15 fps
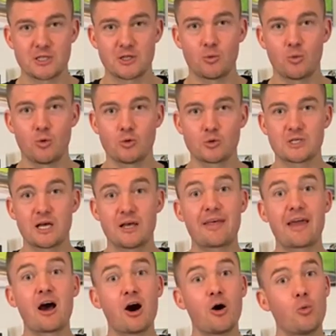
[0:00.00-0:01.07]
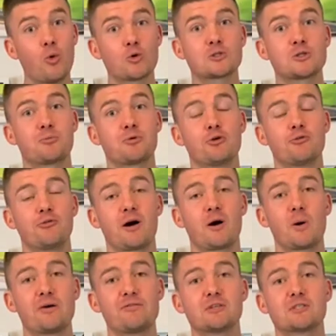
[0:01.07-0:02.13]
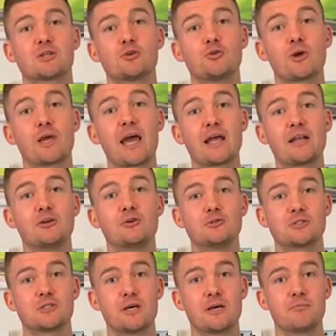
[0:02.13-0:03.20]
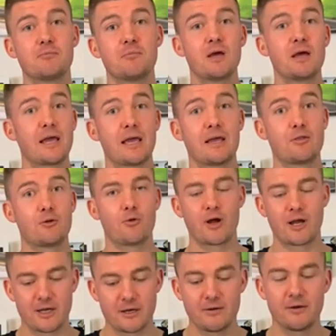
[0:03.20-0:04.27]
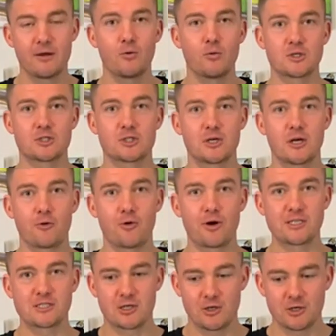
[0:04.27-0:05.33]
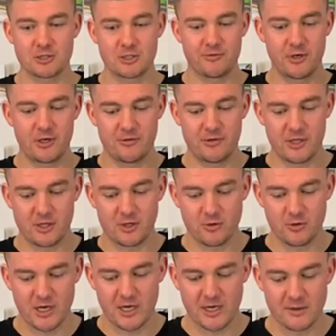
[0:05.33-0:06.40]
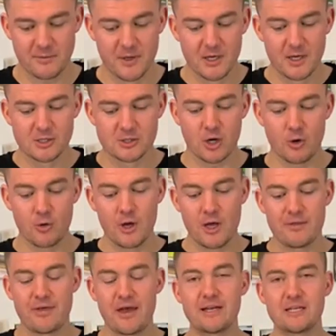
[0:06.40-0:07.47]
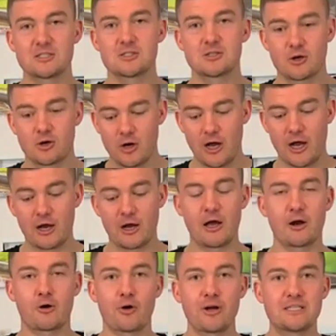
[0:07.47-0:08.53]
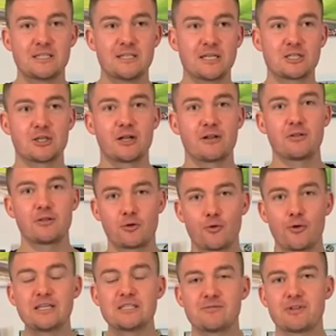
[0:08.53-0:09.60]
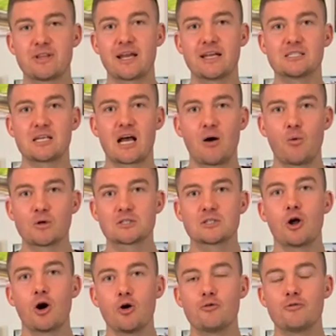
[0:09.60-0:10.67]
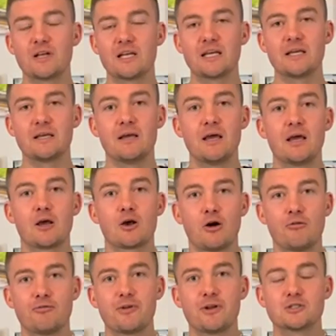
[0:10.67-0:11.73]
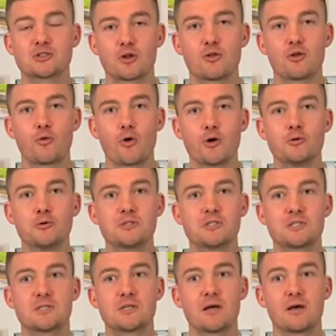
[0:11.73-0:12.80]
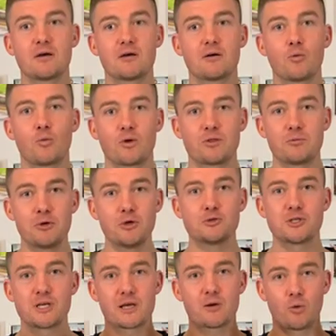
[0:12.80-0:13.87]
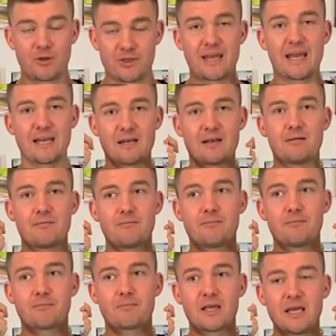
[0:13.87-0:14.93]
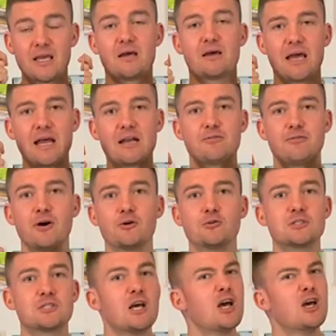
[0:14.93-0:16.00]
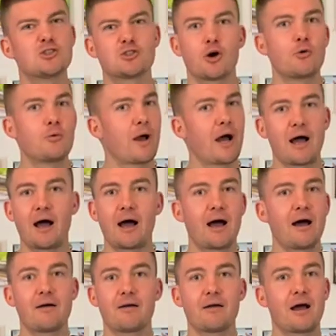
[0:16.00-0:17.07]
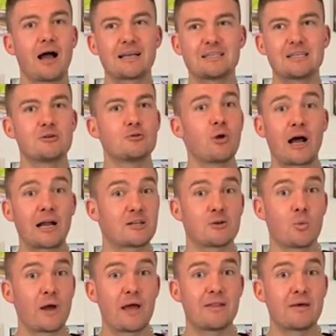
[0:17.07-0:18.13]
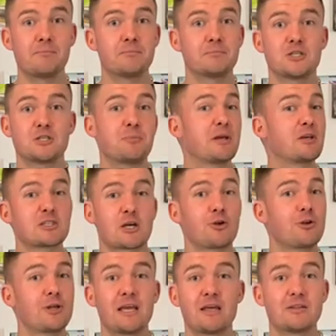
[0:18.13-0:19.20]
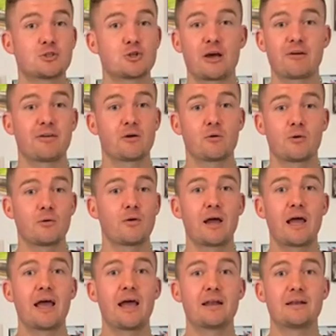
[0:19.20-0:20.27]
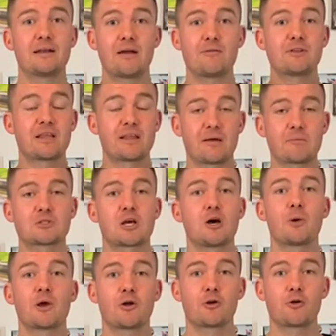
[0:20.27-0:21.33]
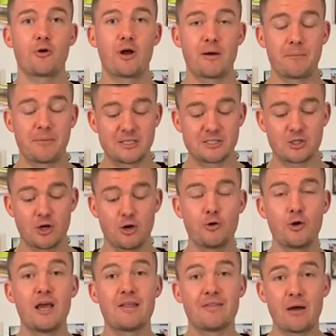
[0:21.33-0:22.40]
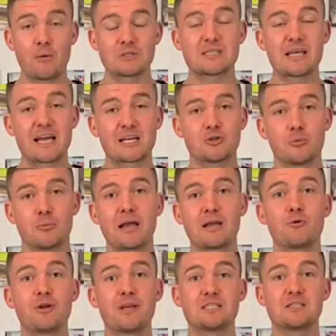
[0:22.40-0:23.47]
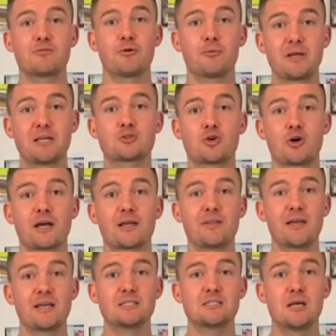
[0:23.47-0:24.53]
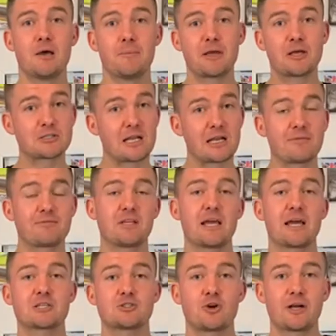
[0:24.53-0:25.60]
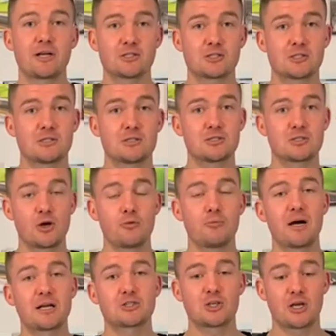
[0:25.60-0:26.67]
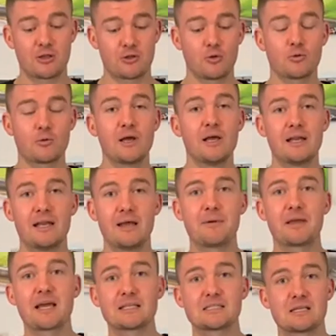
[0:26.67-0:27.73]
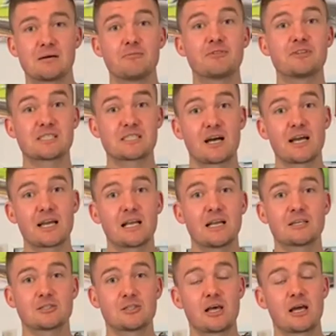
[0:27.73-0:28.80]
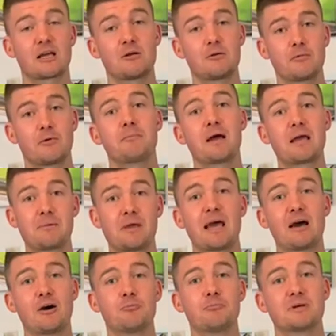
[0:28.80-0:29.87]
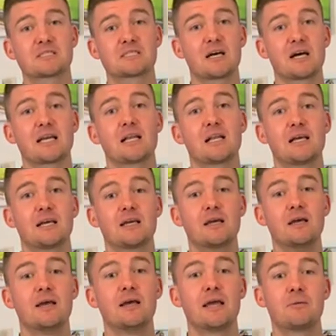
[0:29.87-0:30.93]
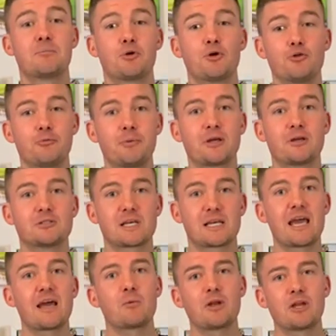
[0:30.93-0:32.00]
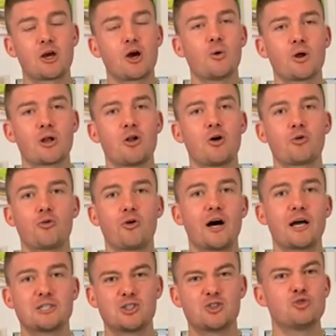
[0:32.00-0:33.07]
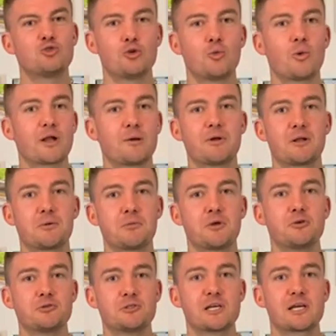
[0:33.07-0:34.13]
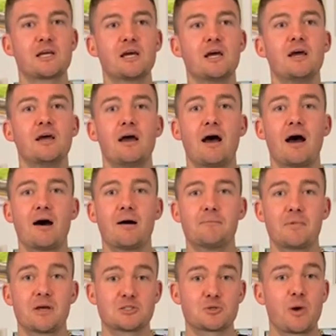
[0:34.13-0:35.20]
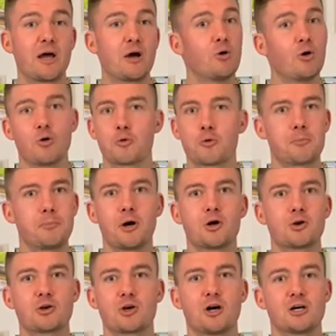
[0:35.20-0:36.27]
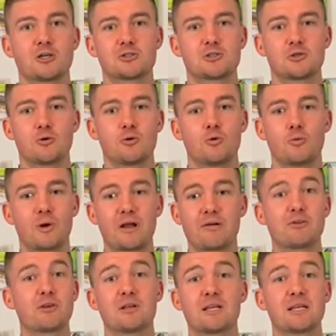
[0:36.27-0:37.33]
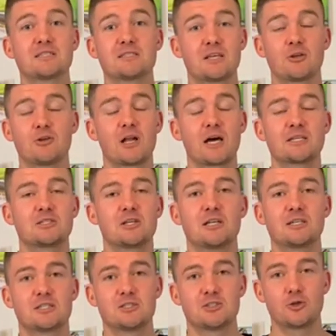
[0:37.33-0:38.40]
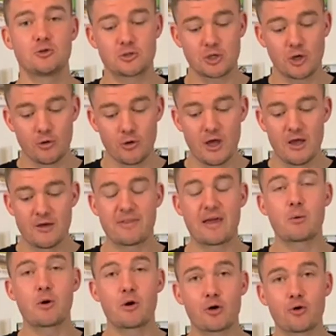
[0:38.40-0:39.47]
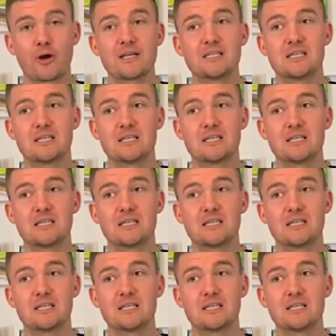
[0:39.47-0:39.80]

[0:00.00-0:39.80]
in the water. They are waterproof, however, so you can use them in the rain, which it rains a lot if you live in the UK. So that is a great addition, and the reason for that is I wasn't overly confident on the roads with music, with in-ear headphones, so I didn't wear them, just because I couldn't hear the traffic and everything that was going on around me. So that was the actual main reason for me trying these, because I loved the Xtrainerz so much. I thought, let me get some for cycling, so that could maybe help my cycling improve, because again, when you go on long rides, you do want a bit of music as well, or a podcast, or whatever it is that you like to listen to. So they were a great